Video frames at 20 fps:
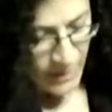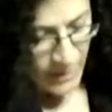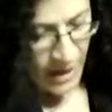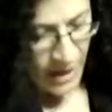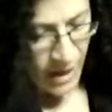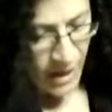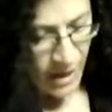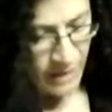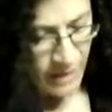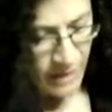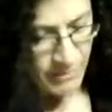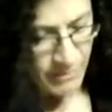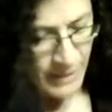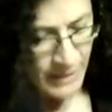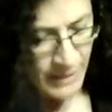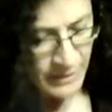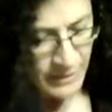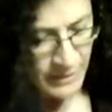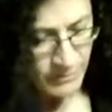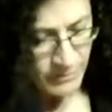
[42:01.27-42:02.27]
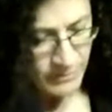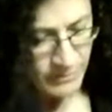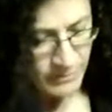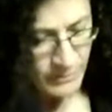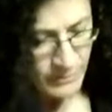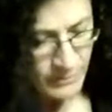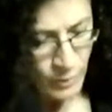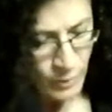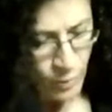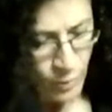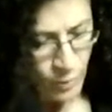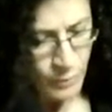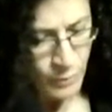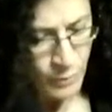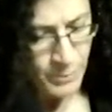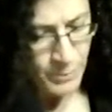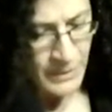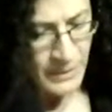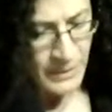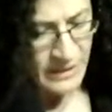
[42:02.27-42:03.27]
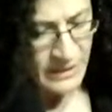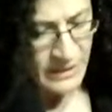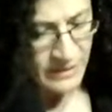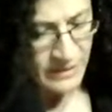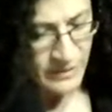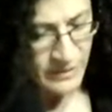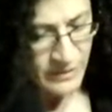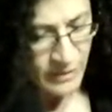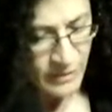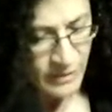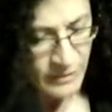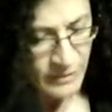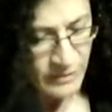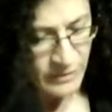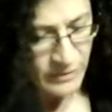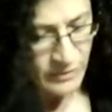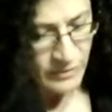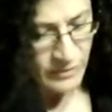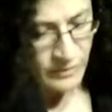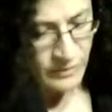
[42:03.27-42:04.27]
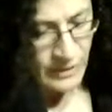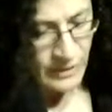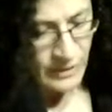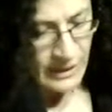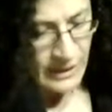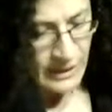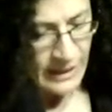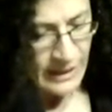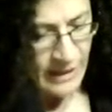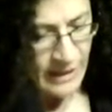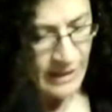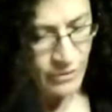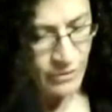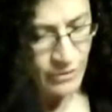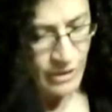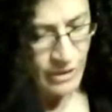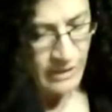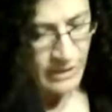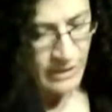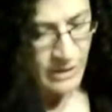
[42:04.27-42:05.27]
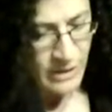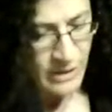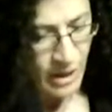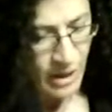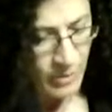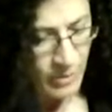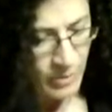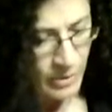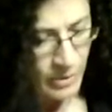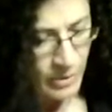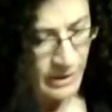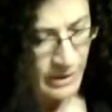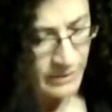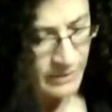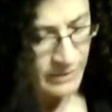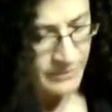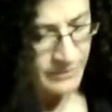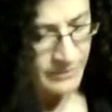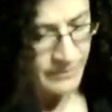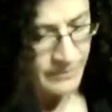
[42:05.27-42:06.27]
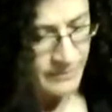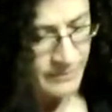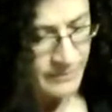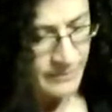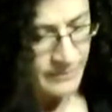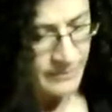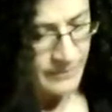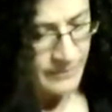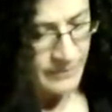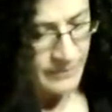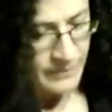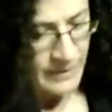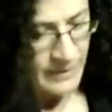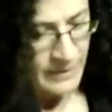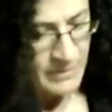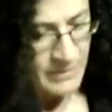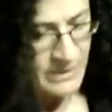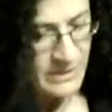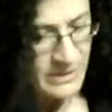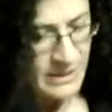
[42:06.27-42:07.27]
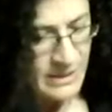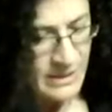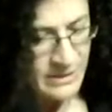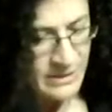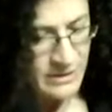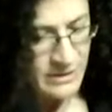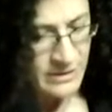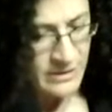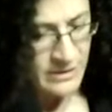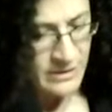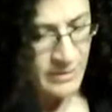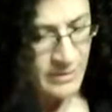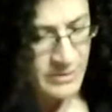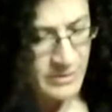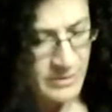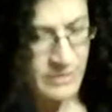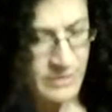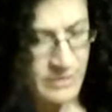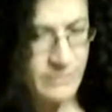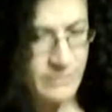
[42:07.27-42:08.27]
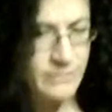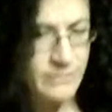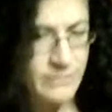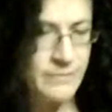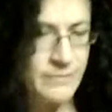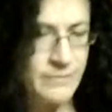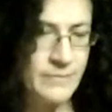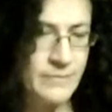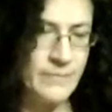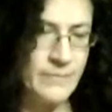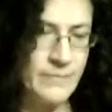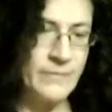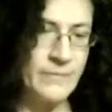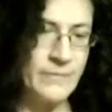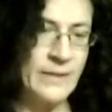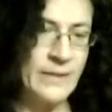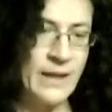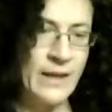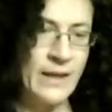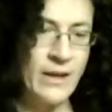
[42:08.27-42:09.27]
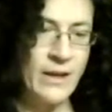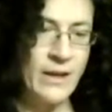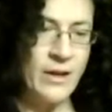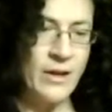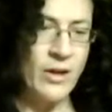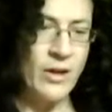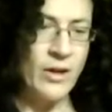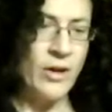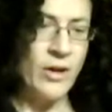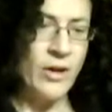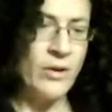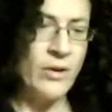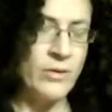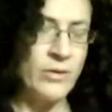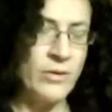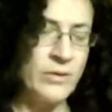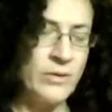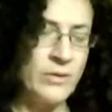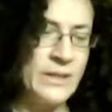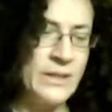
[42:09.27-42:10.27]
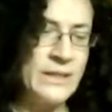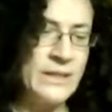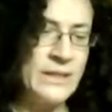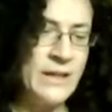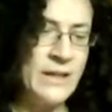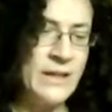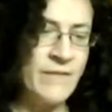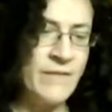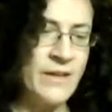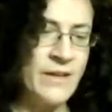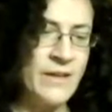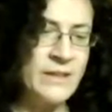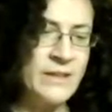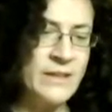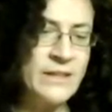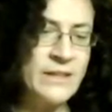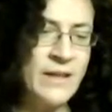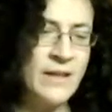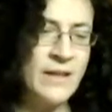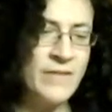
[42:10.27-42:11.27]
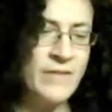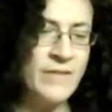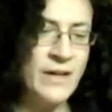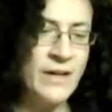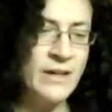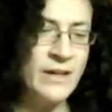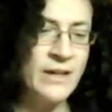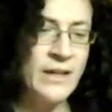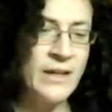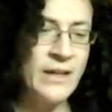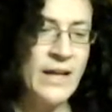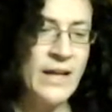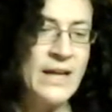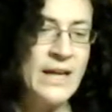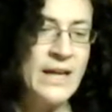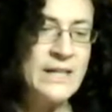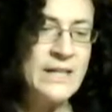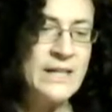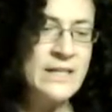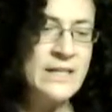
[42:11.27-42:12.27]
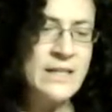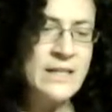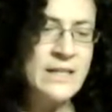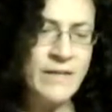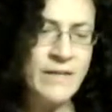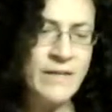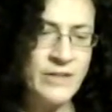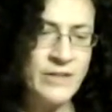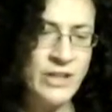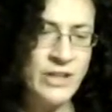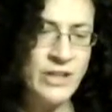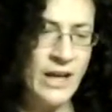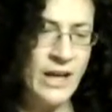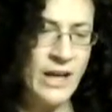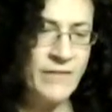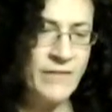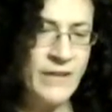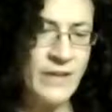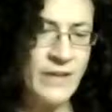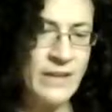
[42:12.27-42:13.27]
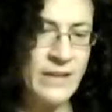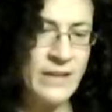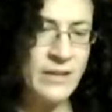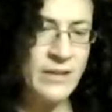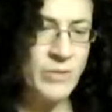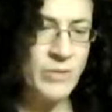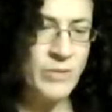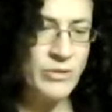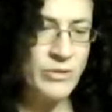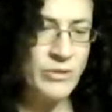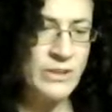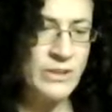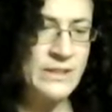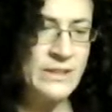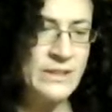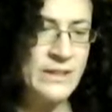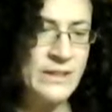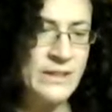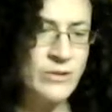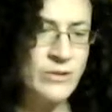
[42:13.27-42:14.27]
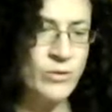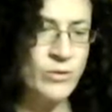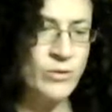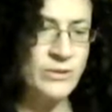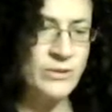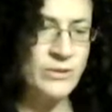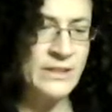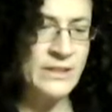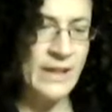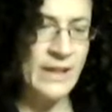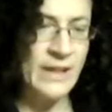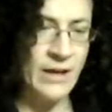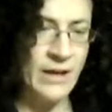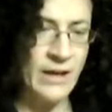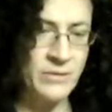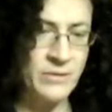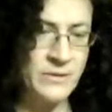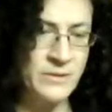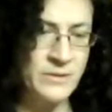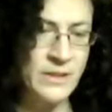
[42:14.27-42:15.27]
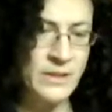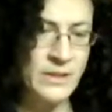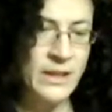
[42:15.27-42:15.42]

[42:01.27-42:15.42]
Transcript: are, madam, your obedient servants, Kenge and Carboy. Miss Esther Summerson. Oh, never, never, never shall I forget the emotion this letter caused in the house.